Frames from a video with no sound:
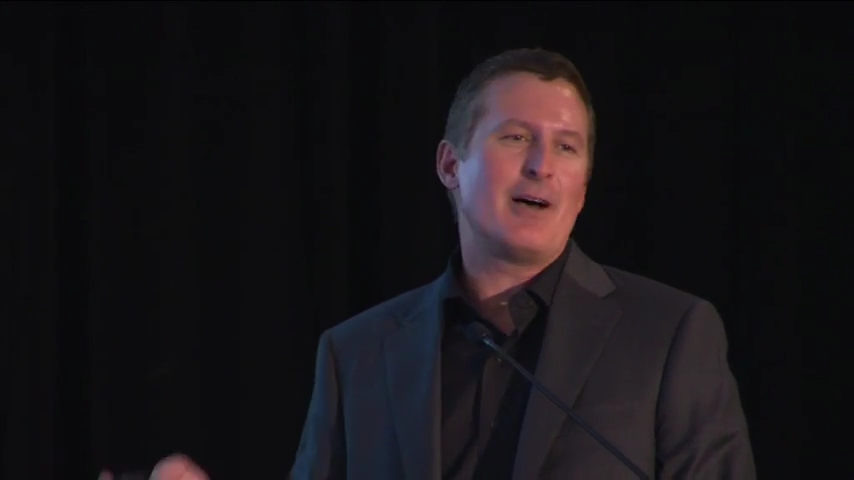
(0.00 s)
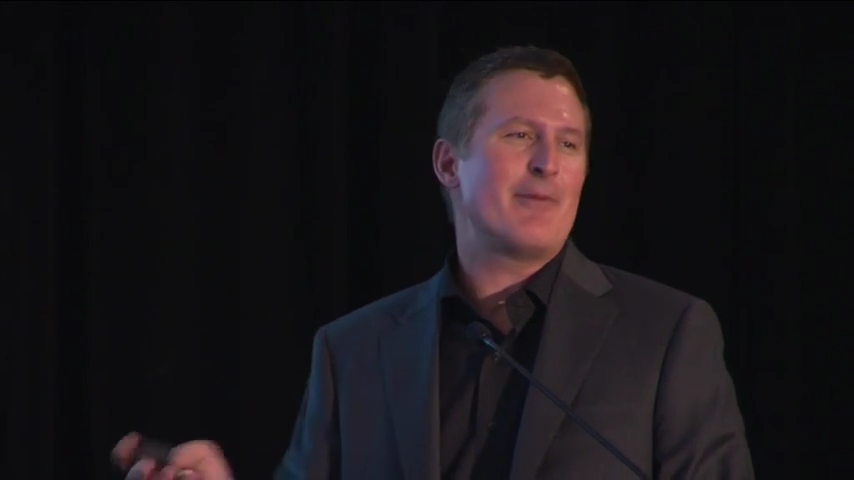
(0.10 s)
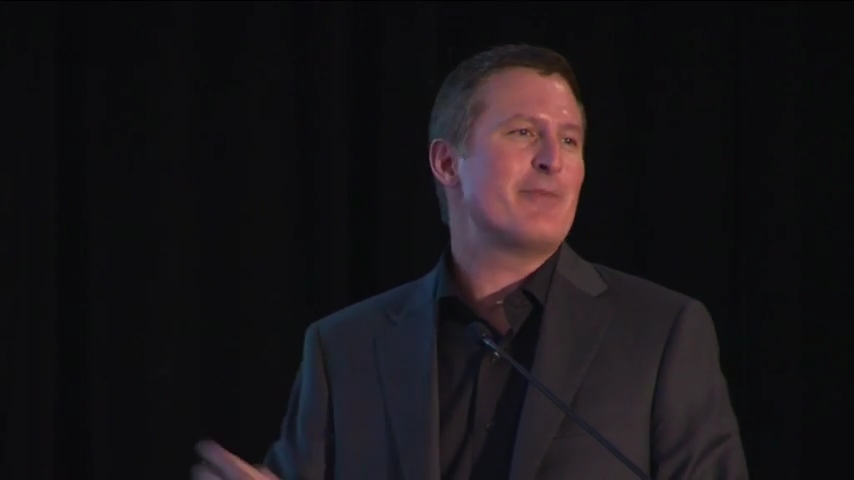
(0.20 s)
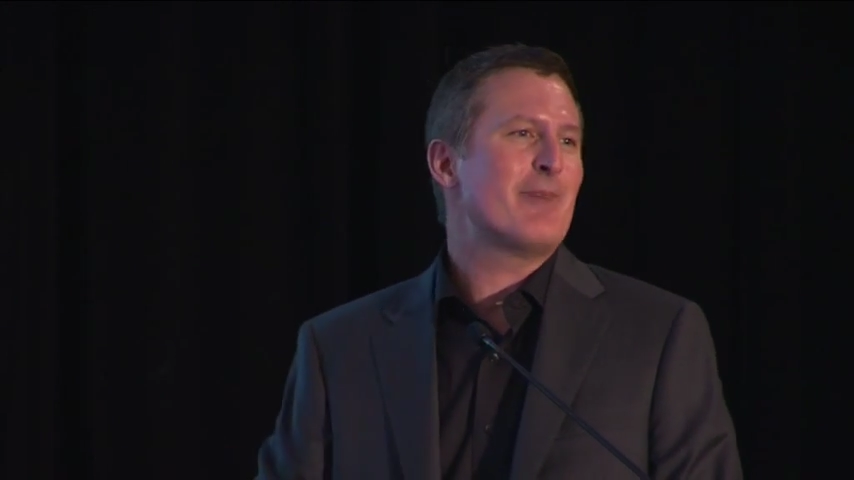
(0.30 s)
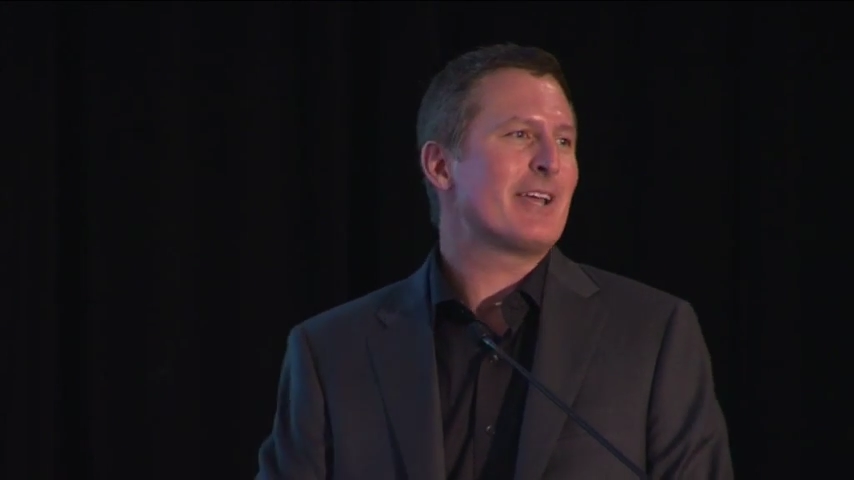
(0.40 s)
I
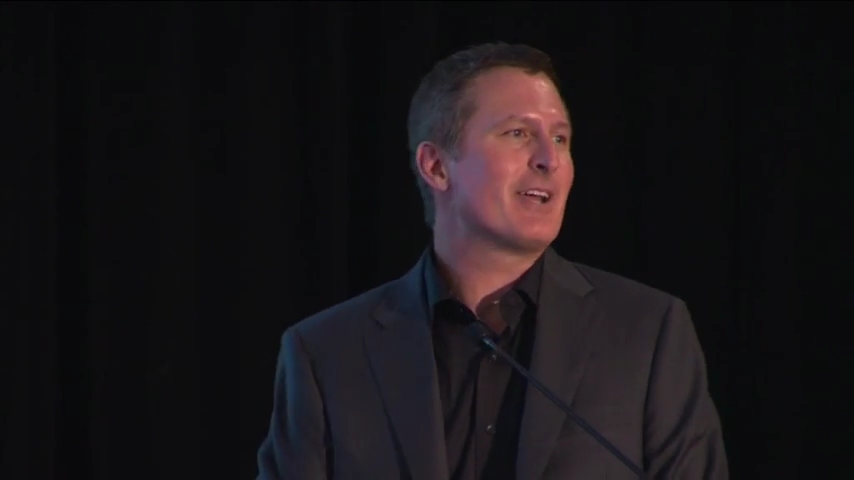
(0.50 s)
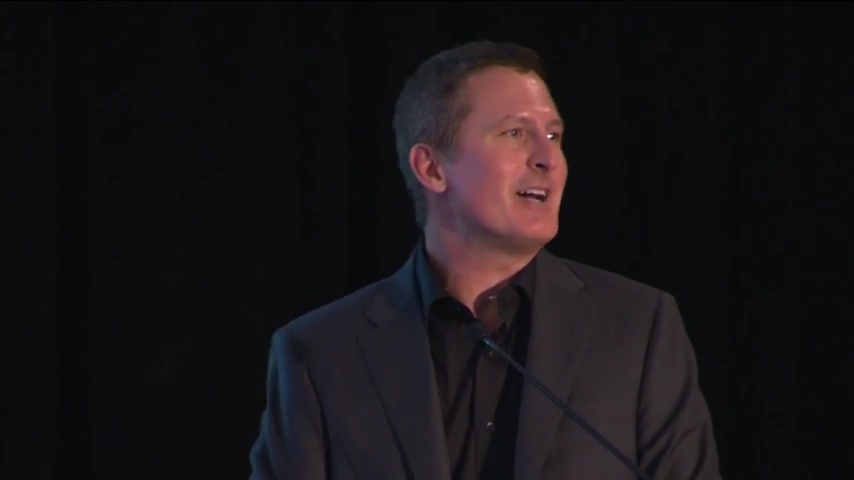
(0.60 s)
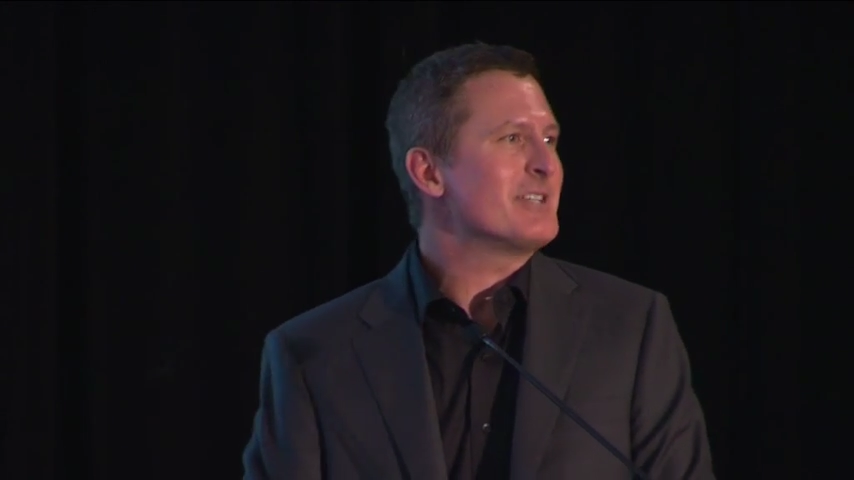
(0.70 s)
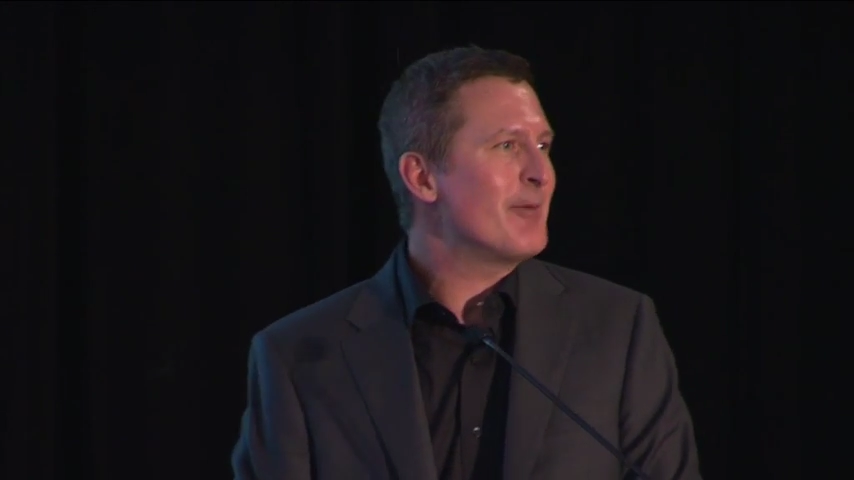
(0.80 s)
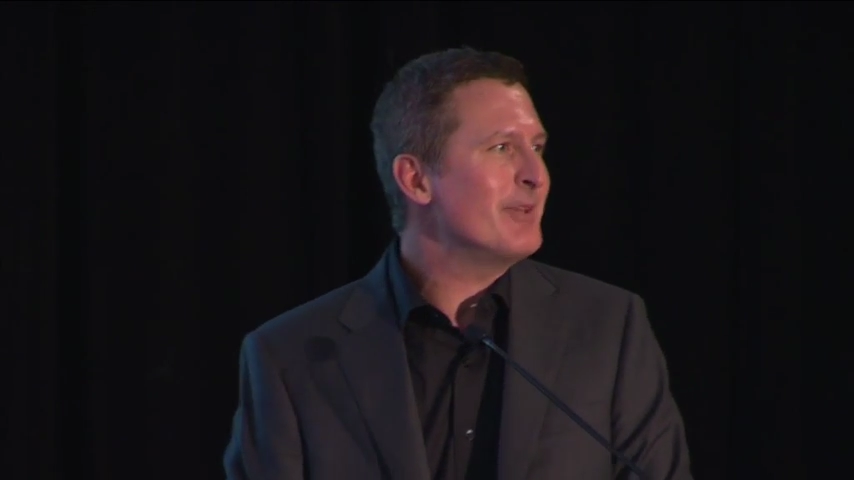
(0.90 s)
mean, my
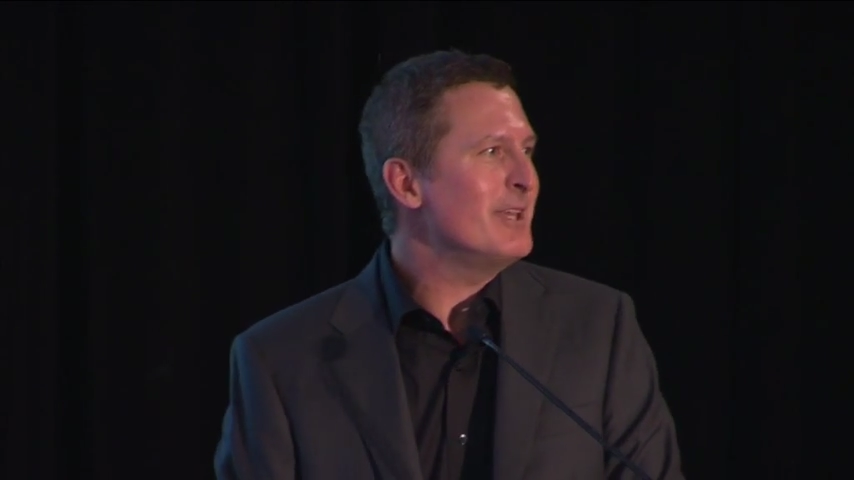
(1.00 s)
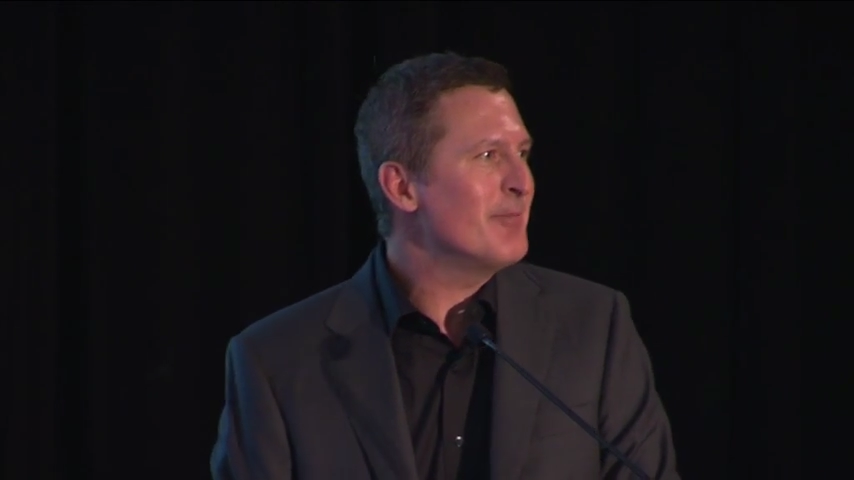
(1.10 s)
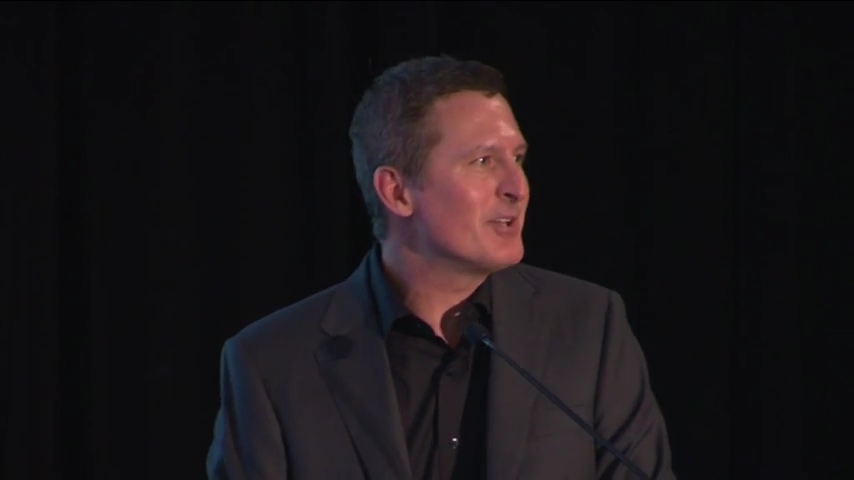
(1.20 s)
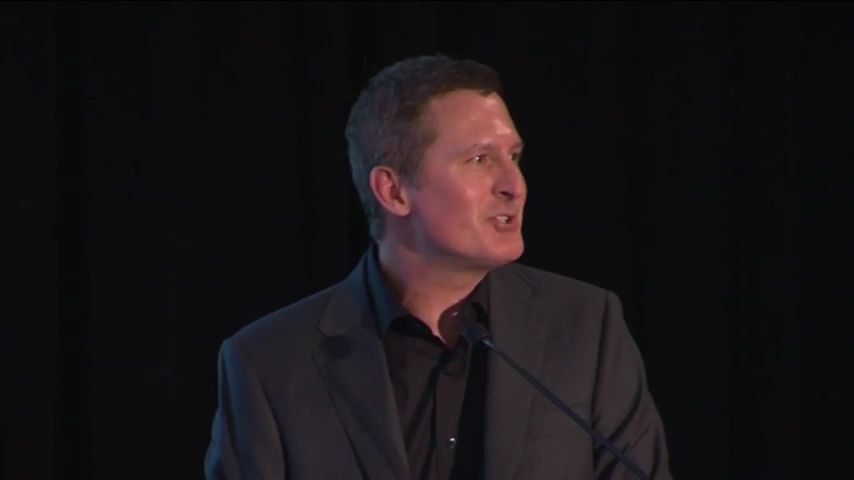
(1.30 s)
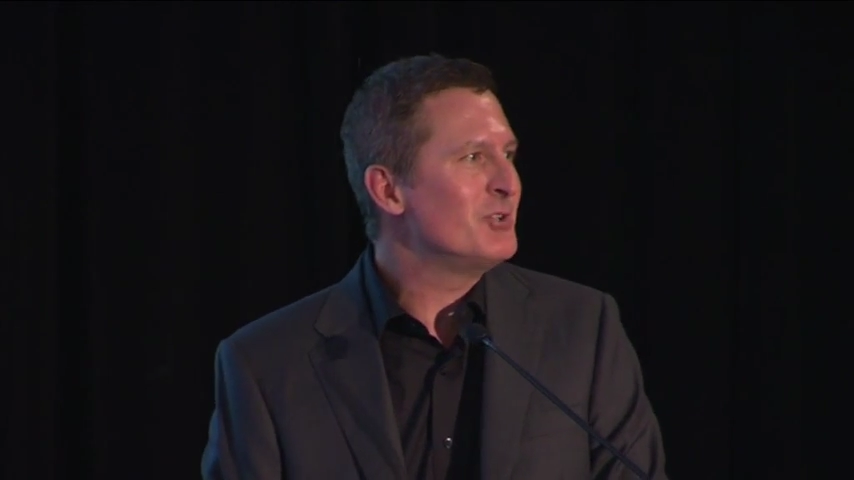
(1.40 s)
gosh, how many
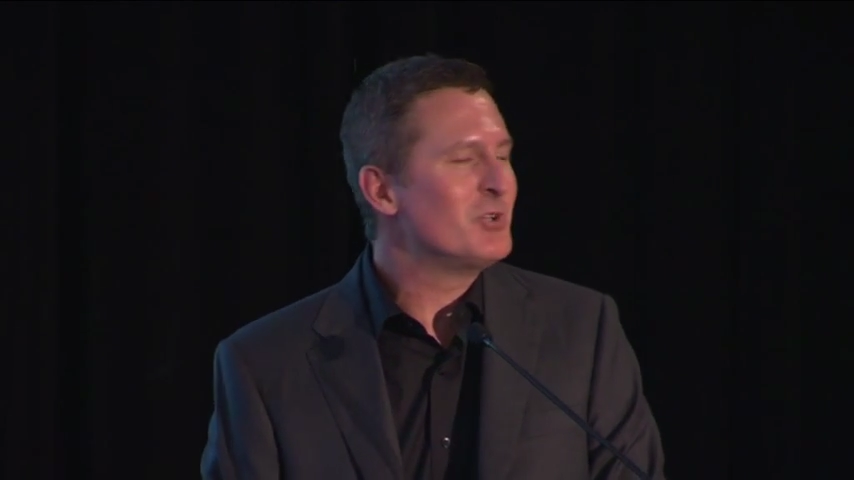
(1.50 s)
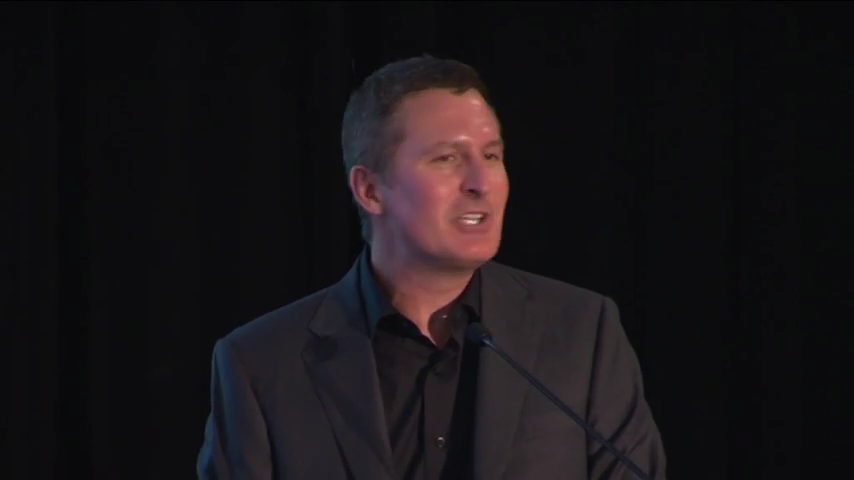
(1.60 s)
emails do you